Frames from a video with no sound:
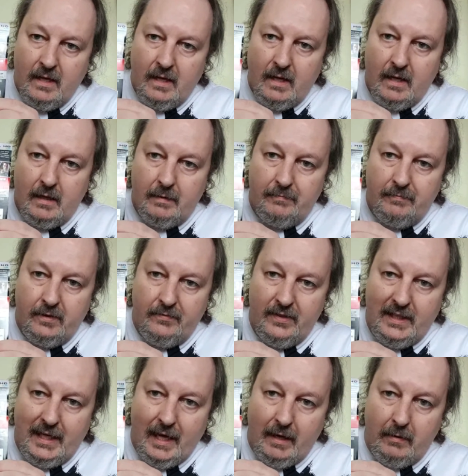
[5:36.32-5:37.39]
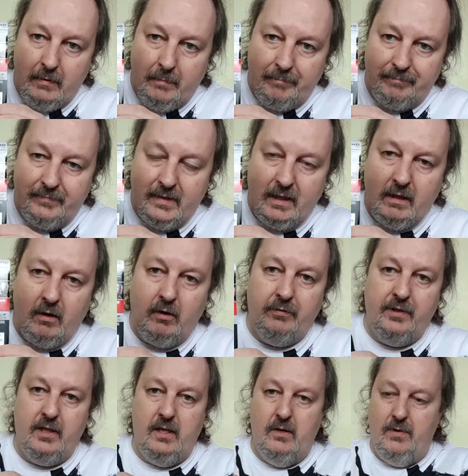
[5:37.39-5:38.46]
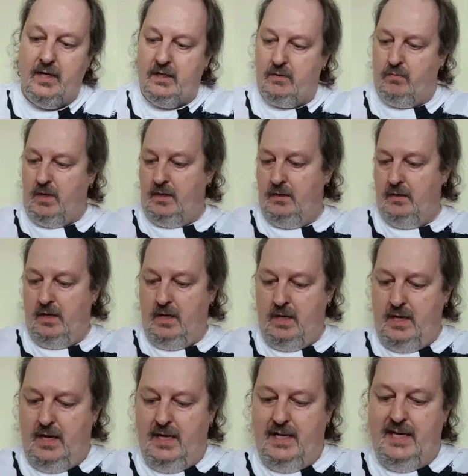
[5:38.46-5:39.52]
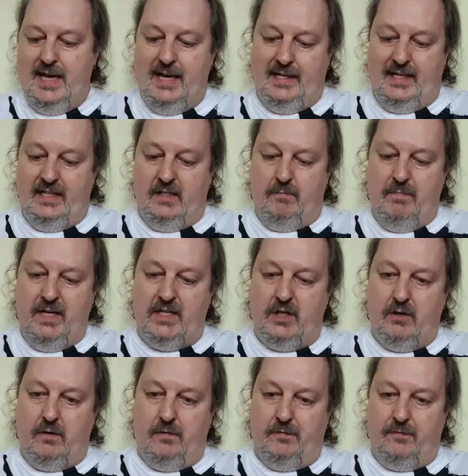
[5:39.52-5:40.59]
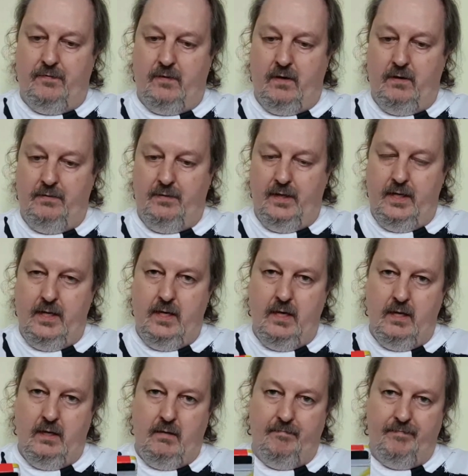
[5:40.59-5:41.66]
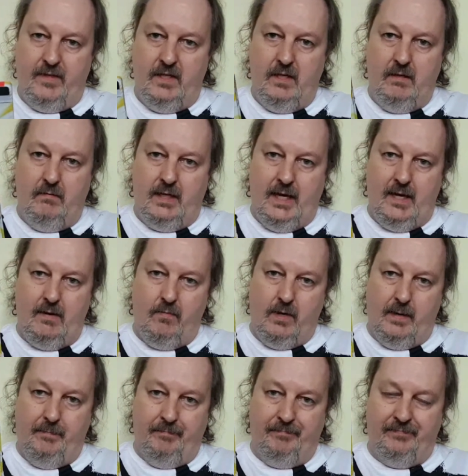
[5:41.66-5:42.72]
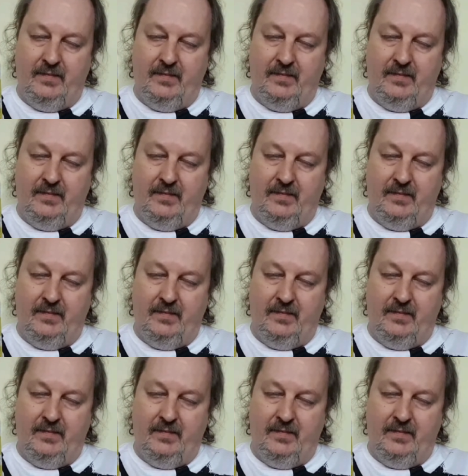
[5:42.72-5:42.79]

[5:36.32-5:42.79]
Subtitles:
for the video on the US one, yet it's missed off on the UK one,